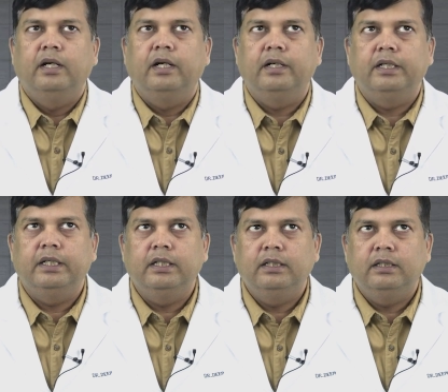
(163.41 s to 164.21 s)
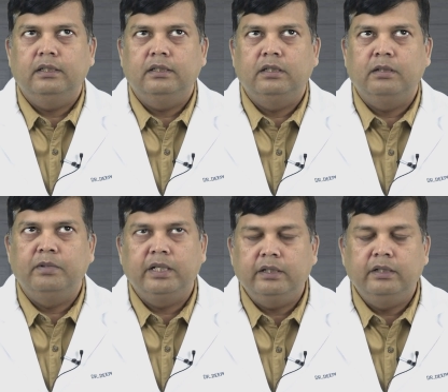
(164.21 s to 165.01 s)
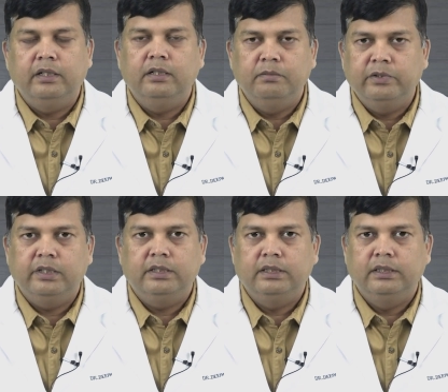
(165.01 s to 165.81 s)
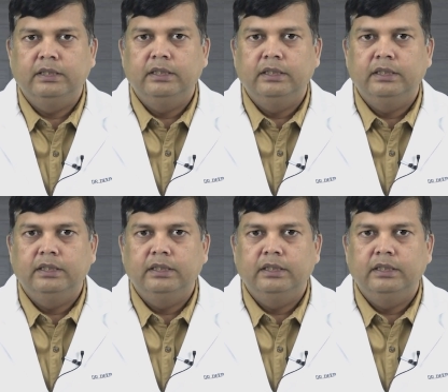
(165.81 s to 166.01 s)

And in subarachnoid hemorrhage,